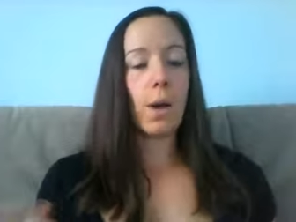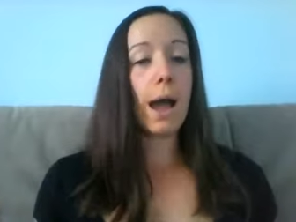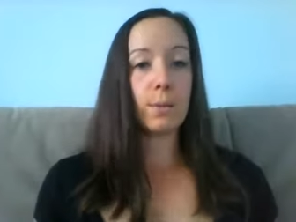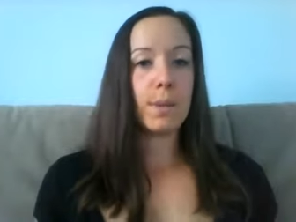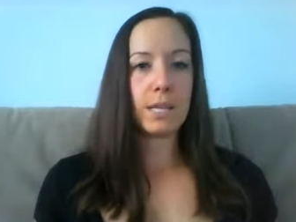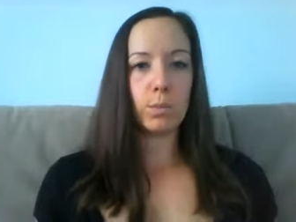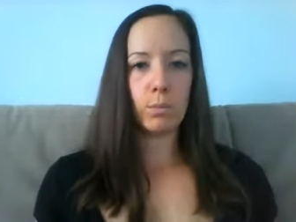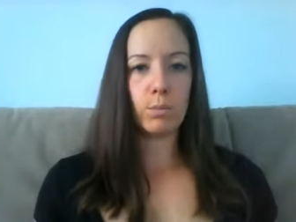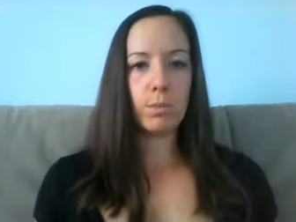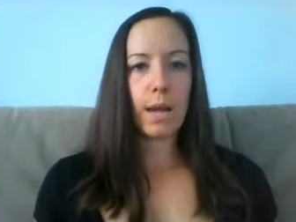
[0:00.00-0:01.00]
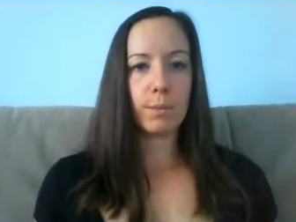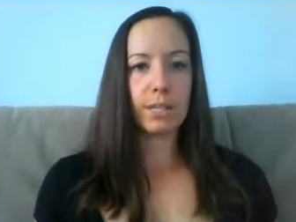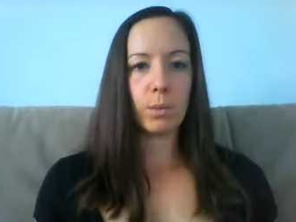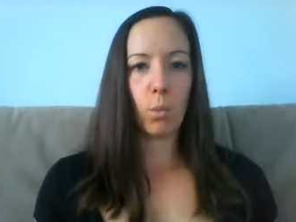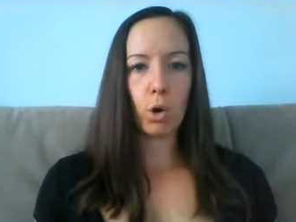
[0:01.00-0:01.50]
how to make them
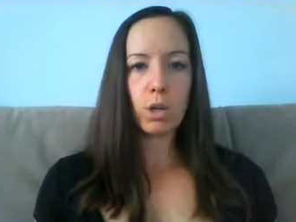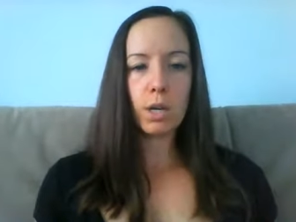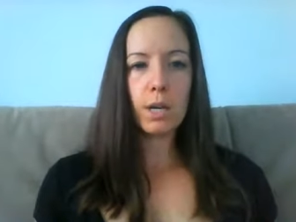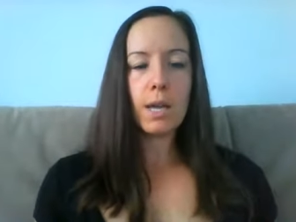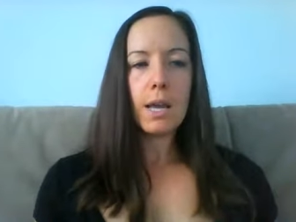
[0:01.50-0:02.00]
work.